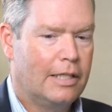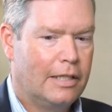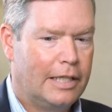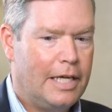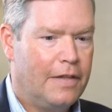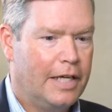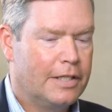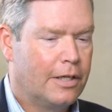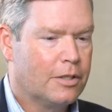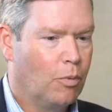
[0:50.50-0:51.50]
the key thing
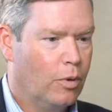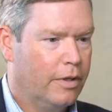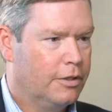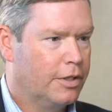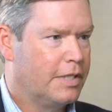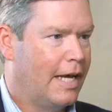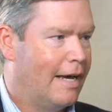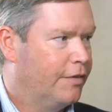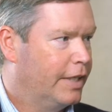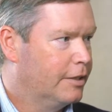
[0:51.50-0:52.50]
is that it's more than just
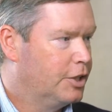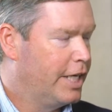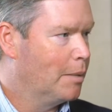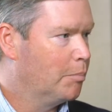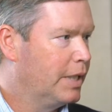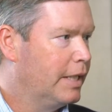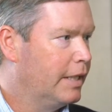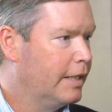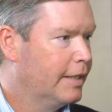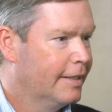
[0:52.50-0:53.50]
having
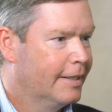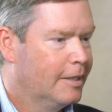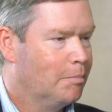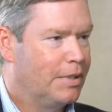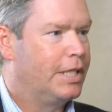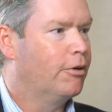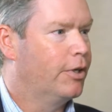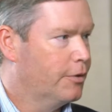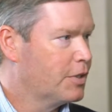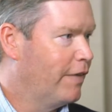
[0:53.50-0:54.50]
GMP
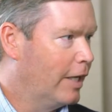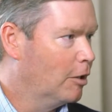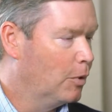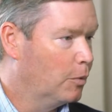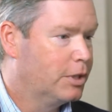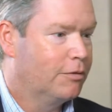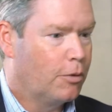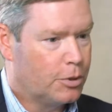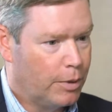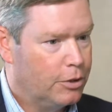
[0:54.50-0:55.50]
materials available, which of
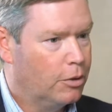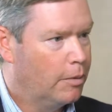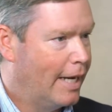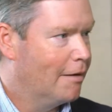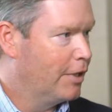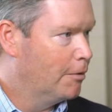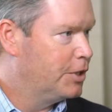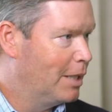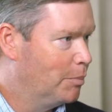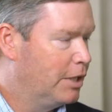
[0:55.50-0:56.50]
course we do have,
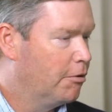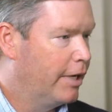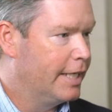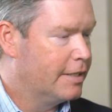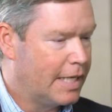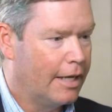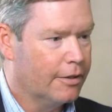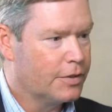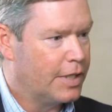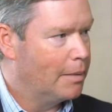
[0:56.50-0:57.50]
GMP grade
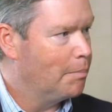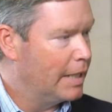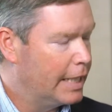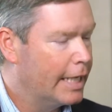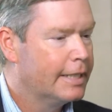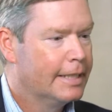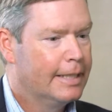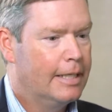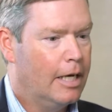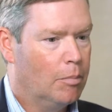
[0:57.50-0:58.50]
cells and media.
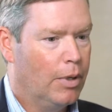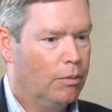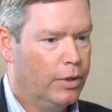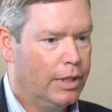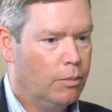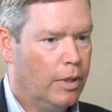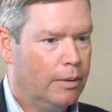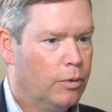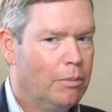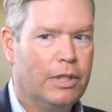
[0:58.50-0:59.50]
But really
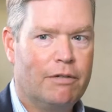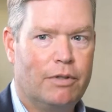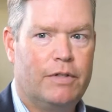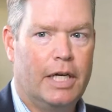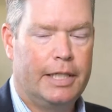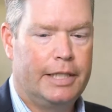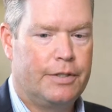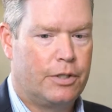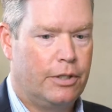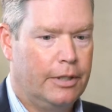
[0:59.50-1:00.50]
what we believe we've done
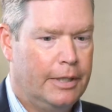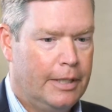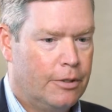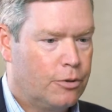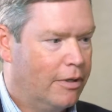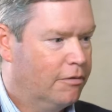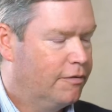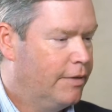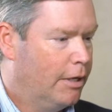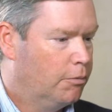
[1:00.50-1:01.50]
is to sort
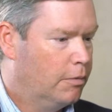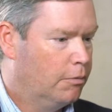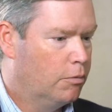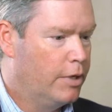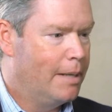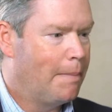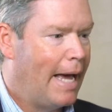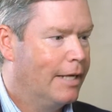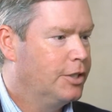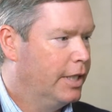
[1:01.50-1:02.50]
of,
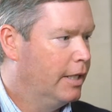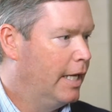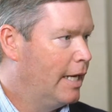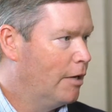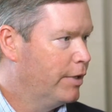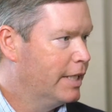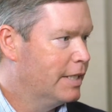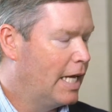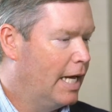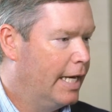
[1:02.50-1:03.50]
reimagine and
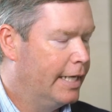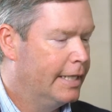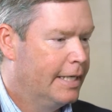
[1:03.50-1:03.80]
redesign